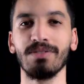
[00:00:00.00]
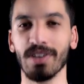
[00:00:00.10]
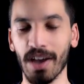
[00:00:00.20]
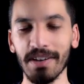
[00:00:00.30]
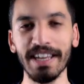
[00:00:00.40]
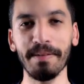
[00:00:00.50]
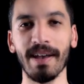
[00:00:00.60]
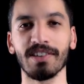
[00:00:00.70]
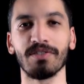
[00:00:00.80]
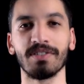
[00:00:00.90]
it's only a
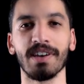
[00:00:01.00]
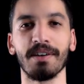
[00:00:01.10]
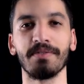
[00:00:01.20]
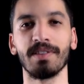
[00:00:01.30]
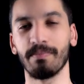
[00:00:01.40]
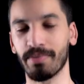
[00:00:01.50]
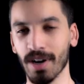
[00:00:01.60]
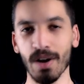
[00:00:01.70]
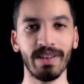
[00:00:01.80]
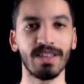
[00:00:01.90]
matter of time for the
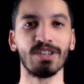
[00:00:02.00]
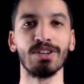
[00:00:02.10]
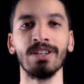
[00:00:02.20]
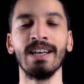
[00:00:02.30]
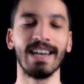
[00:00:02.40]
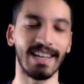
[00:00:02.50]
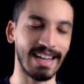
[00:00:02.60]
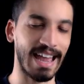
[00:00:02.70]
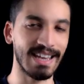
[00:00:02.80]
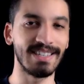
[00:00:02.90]
pro-ethanol
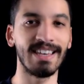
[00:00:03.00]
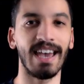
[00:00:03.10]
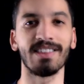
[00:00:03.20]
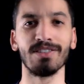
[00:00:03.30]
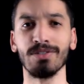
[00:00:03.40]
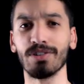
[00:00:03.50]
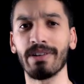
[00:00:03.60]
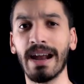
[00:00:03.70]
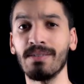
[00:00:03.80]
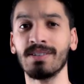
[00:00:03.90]
and anti-ethanol
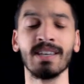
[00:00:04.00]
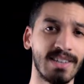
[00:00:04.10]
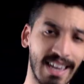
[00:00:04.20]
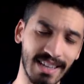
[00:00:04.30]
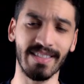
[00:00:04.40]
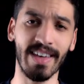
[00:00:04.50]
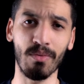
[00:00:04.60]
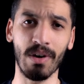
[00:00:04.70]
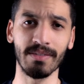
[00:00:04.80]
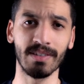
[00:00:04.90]
crowds to kiss their
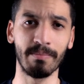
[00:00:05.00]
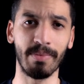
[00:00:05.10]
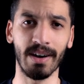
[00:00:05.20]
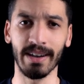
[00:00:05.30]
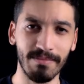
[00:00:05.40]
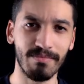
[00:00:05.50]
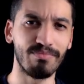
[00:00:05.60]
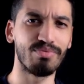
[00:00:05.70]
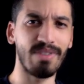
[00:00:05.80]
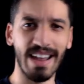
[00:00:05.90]
wives goodbye,
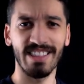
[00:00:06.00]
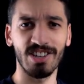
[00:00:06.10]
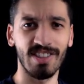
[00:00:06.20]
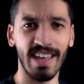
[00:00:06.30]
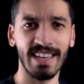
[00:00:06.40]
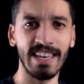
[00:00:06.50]
brandish their